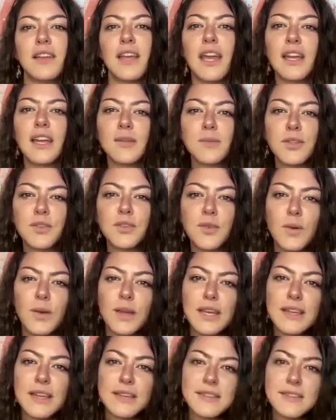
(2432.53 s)
animal
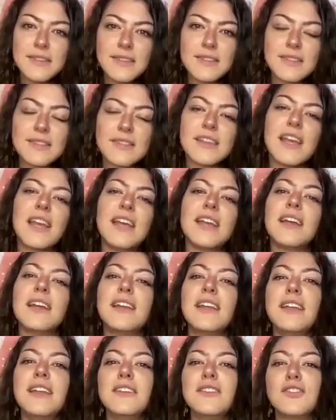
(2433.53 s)
noise and
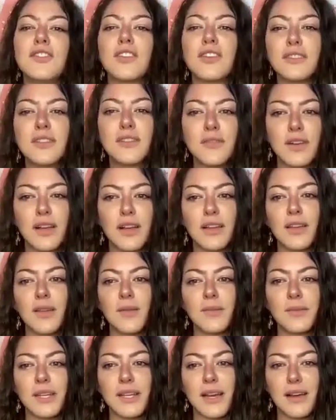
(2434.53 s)
I need to turn the
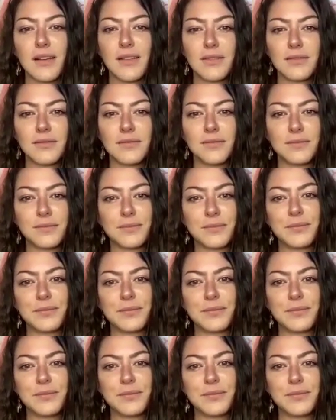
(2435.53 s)
volume down.